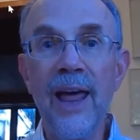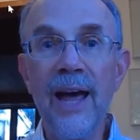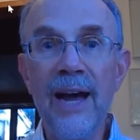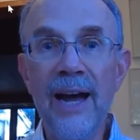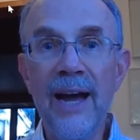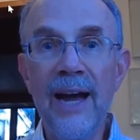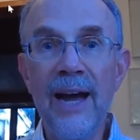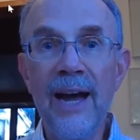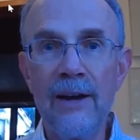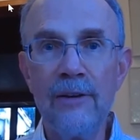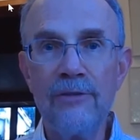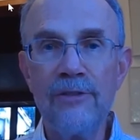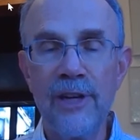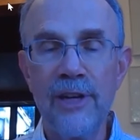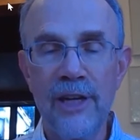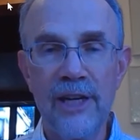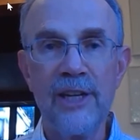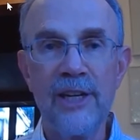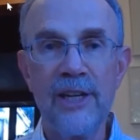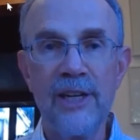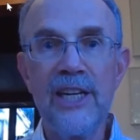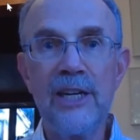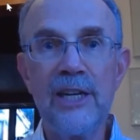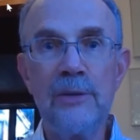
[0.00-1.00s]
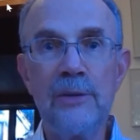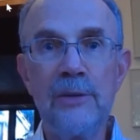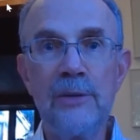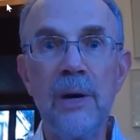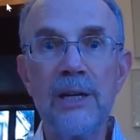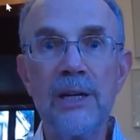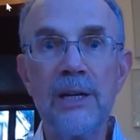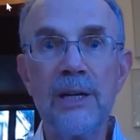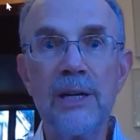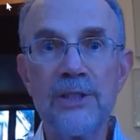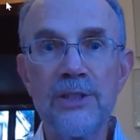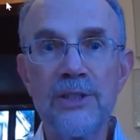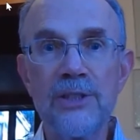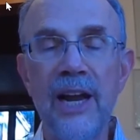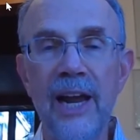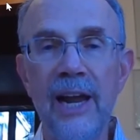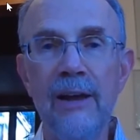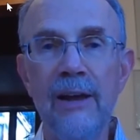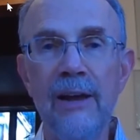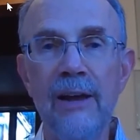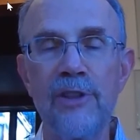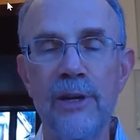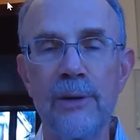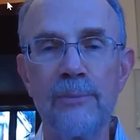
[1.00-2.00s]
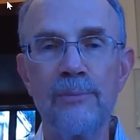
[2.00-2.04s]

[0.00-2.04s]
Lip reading: to stay alive, and indeed